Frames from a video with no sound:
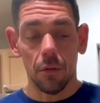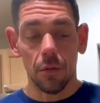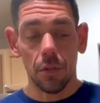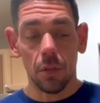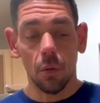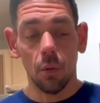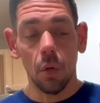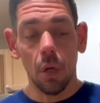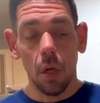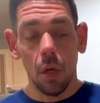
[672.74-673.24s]

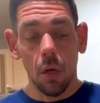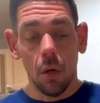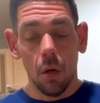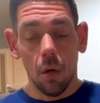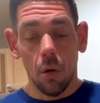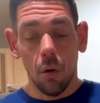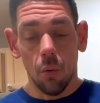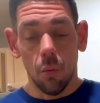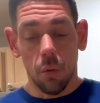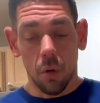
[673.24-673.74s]
So
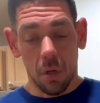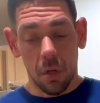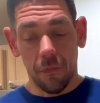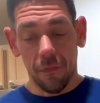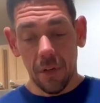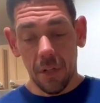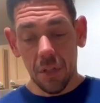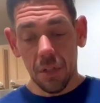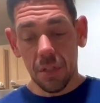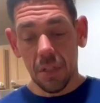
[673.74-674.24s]
we're going to
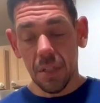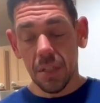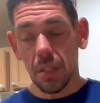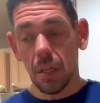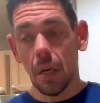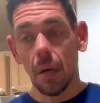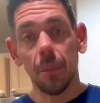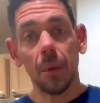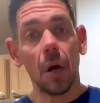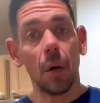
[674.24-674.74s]
finish this
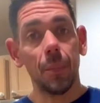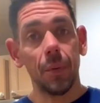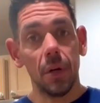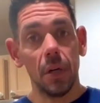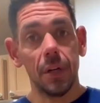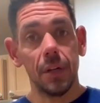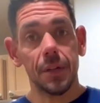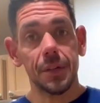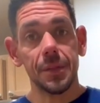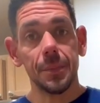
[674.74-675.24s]
up. I'll put
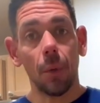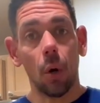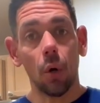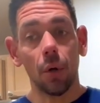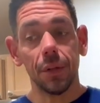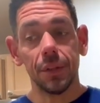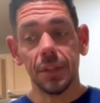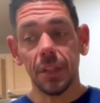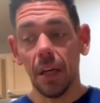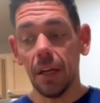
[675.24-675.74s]
it in a small
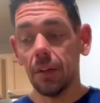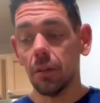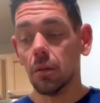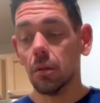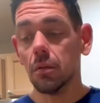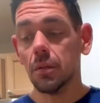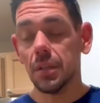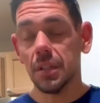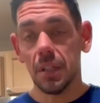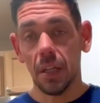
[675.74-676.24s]

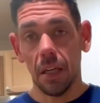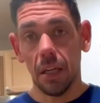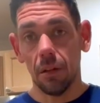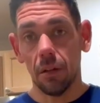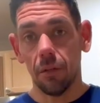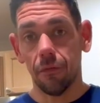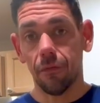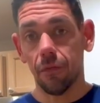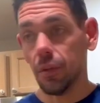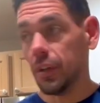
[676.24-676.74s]
container, stick it in
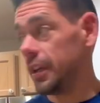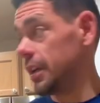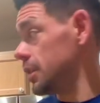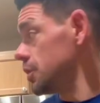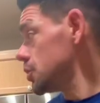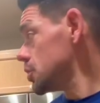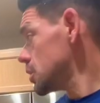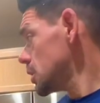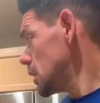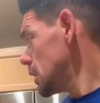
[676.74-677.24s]
the
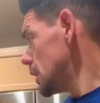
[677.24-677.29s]
fridge.